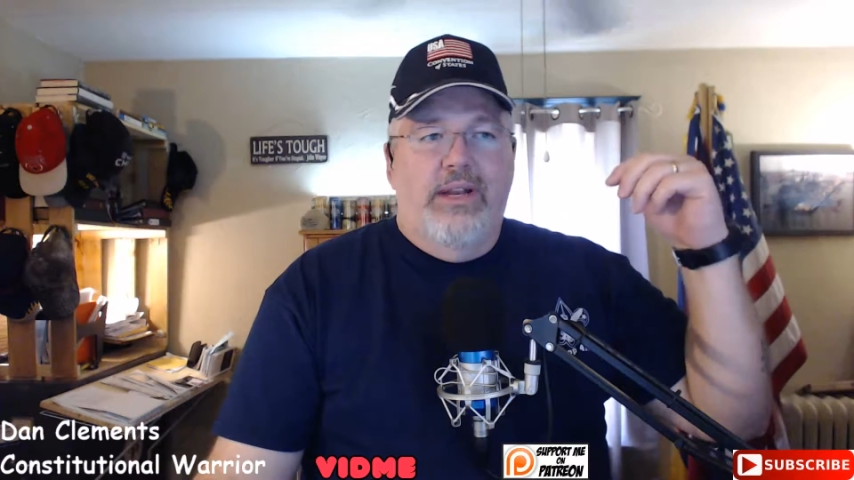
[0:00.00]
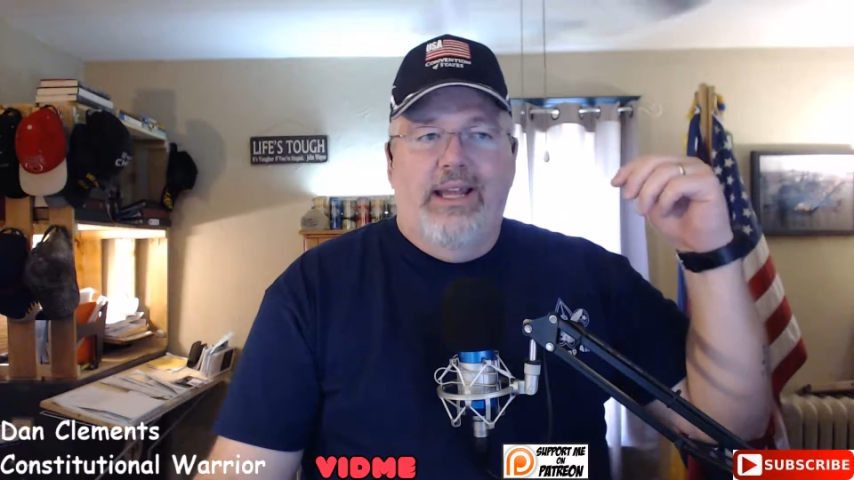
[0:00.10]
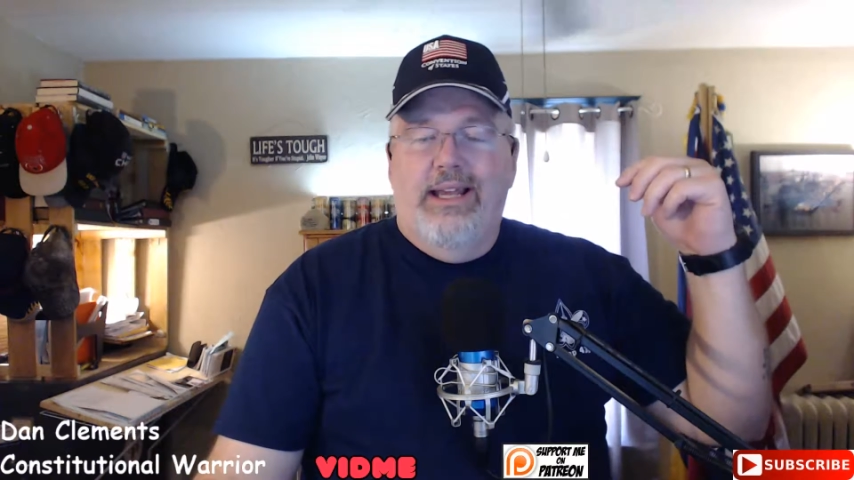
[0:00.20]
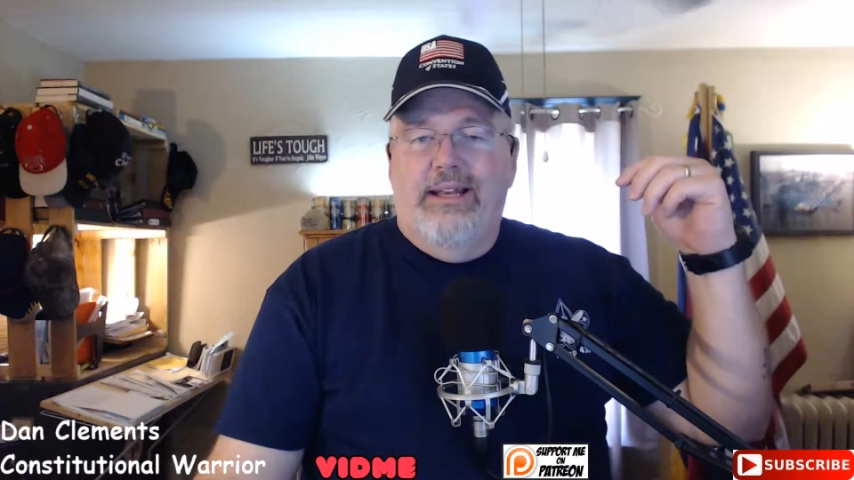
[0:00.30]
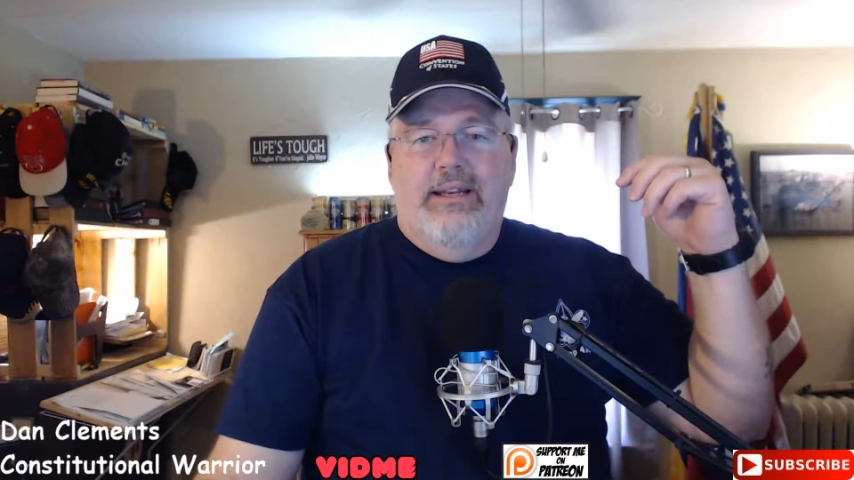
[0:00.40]

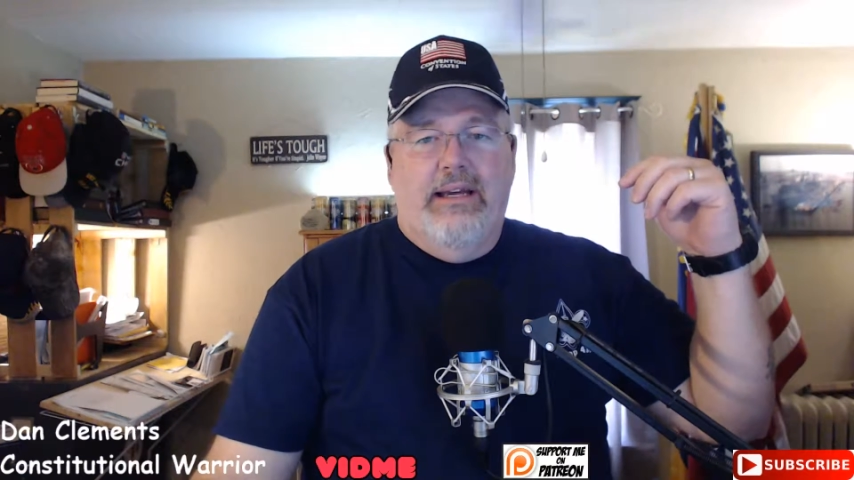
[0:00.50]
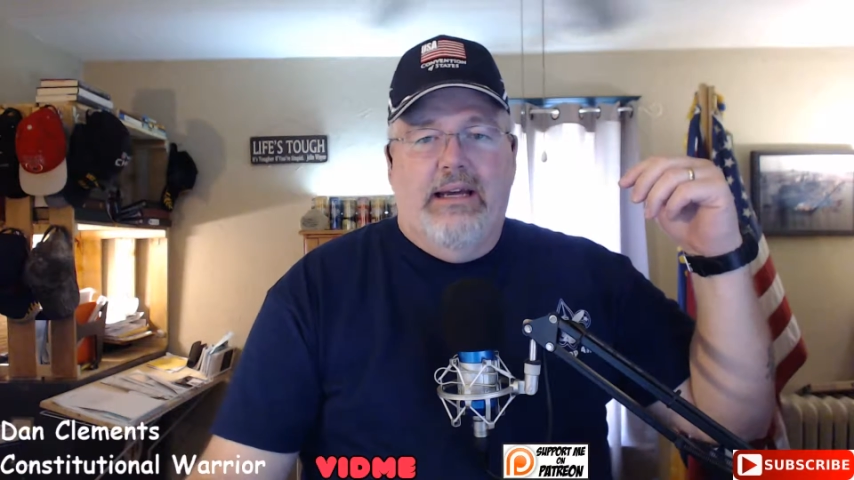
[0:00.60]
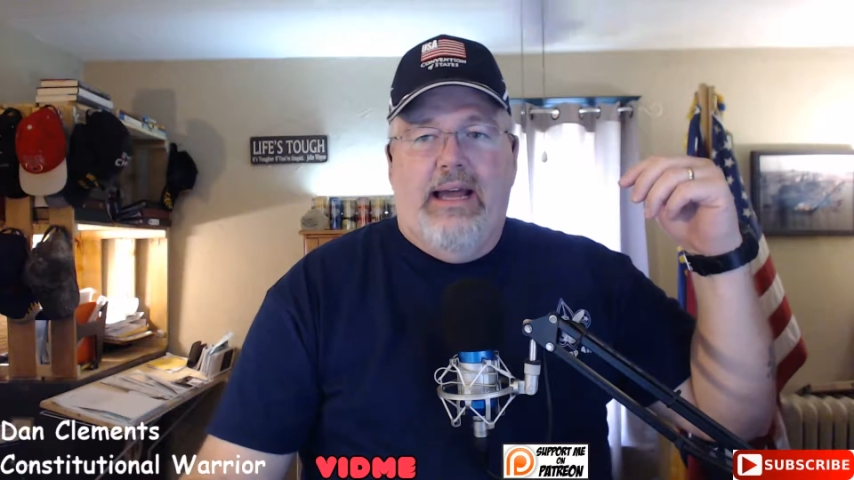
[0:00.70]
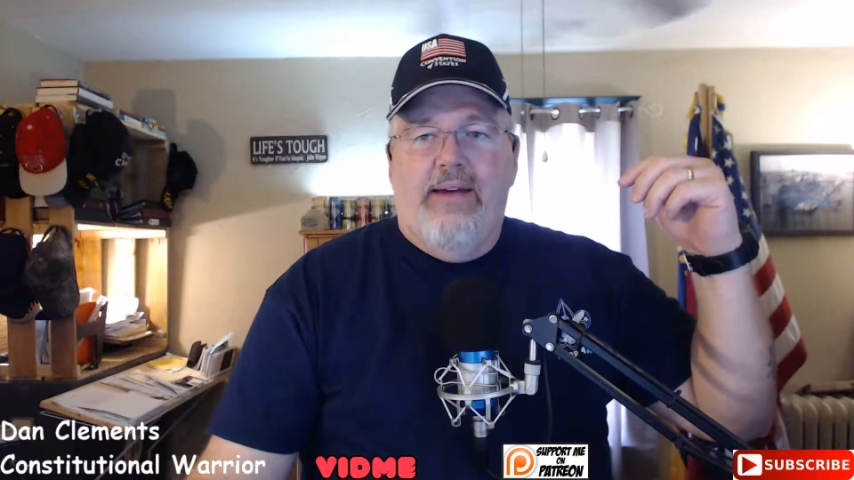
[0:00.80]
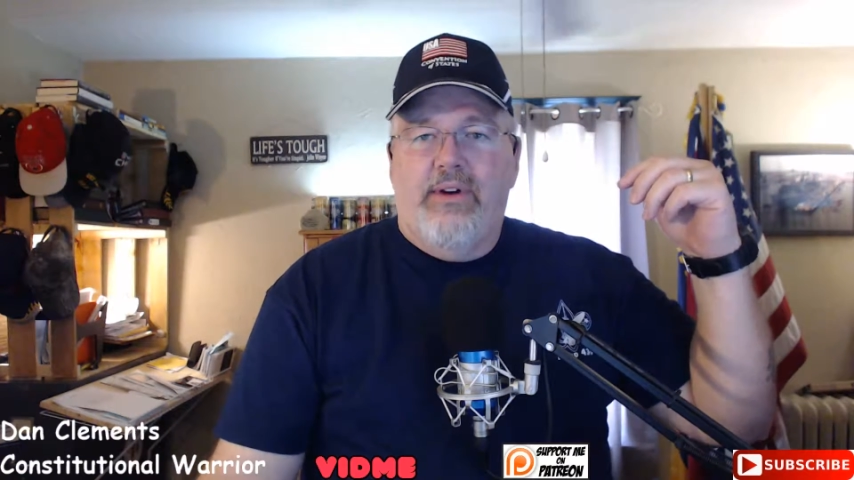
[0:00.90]
And
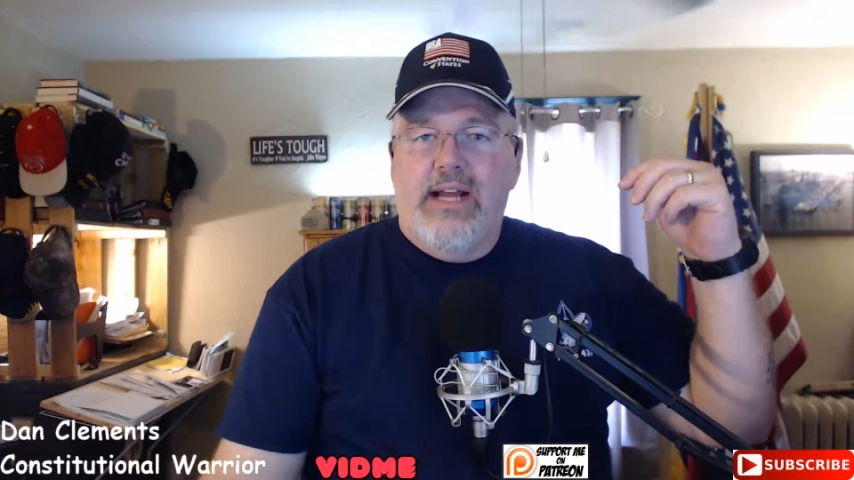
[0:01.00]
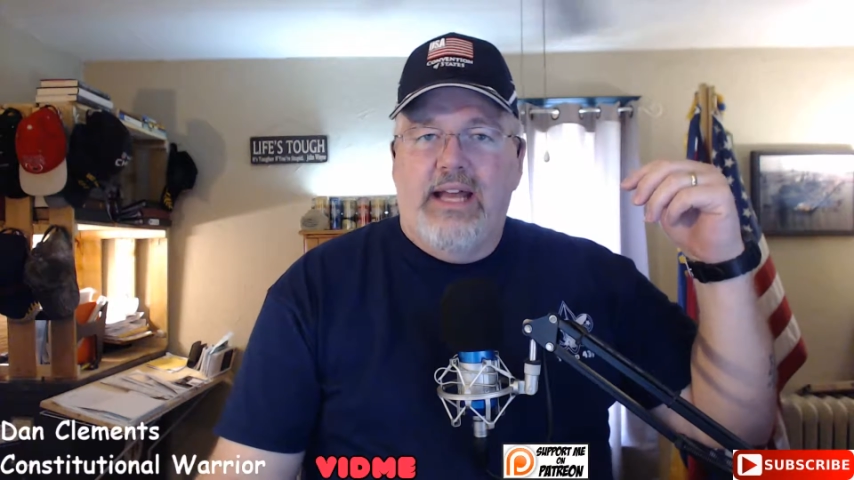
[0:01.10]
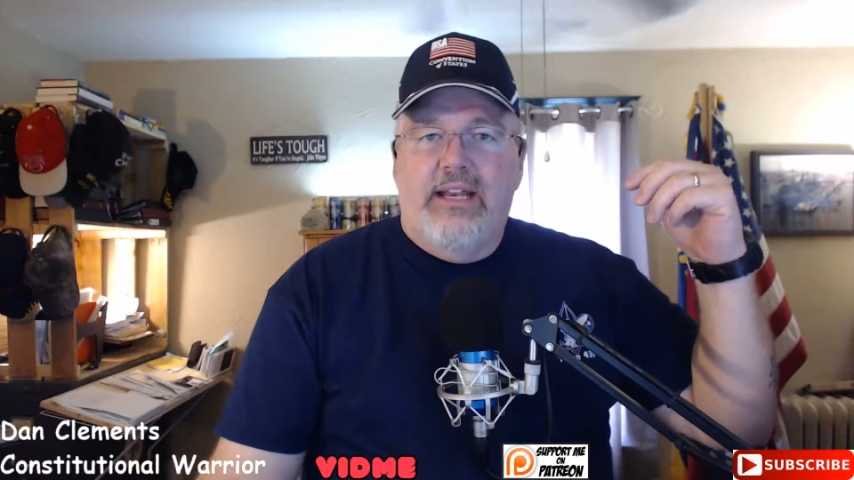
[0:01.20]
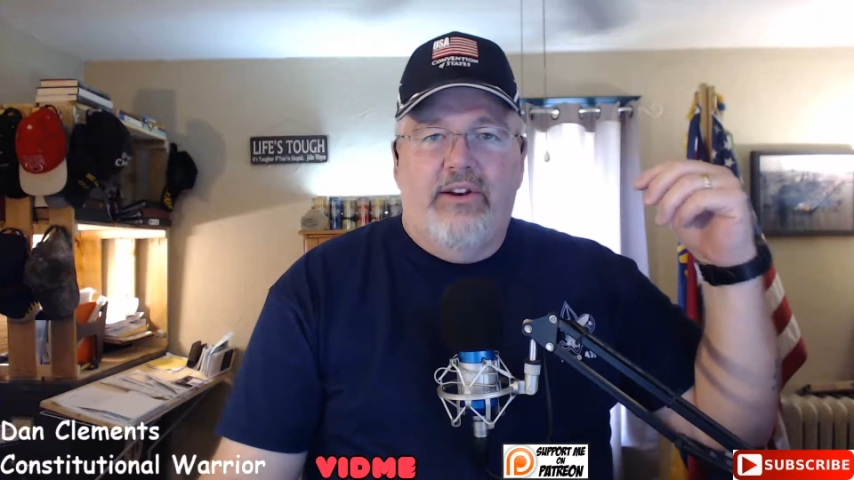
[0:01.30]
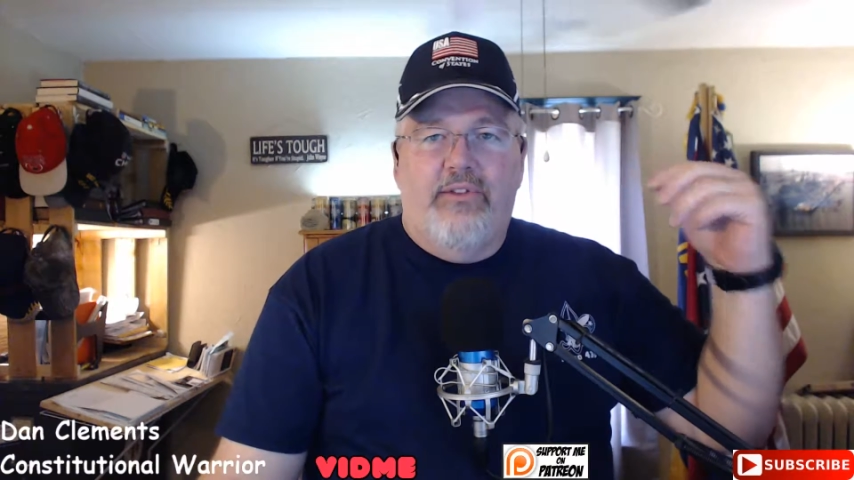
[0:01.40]
I haven't
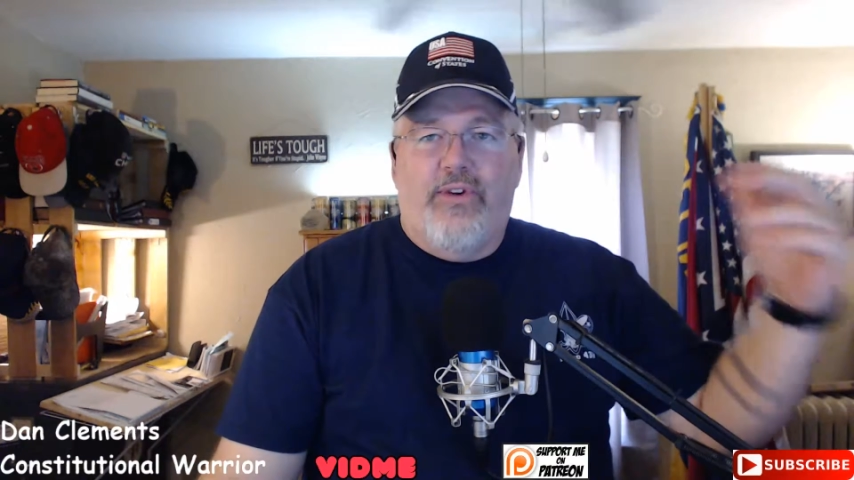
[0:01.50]
got into the